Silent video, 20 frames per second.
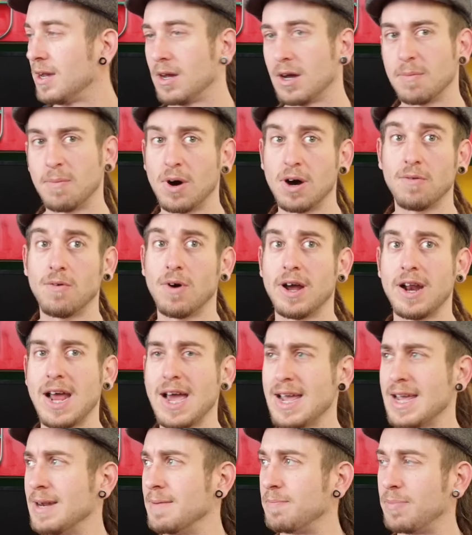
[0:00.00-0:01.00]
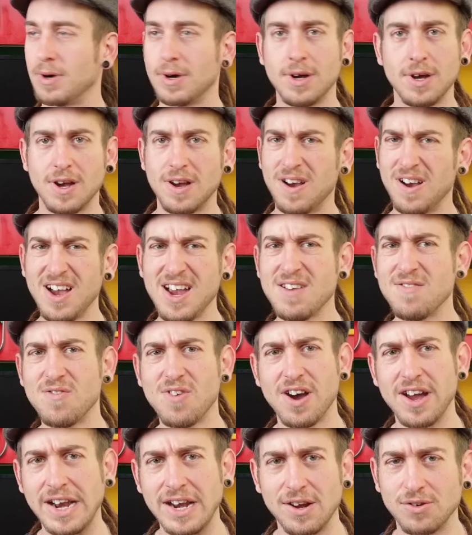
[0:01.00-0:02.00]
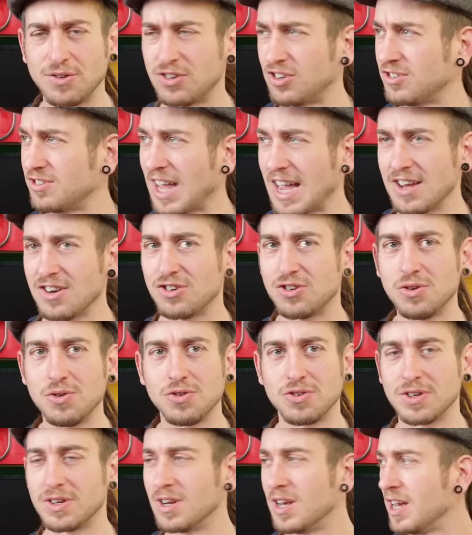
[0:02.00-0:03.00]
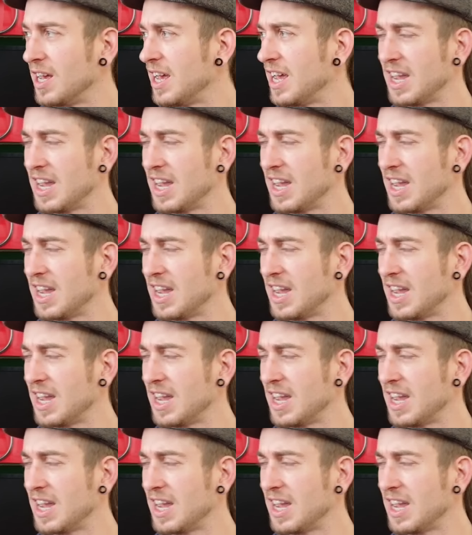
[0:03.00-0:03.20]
I might write that in, but I ain't writing no statues and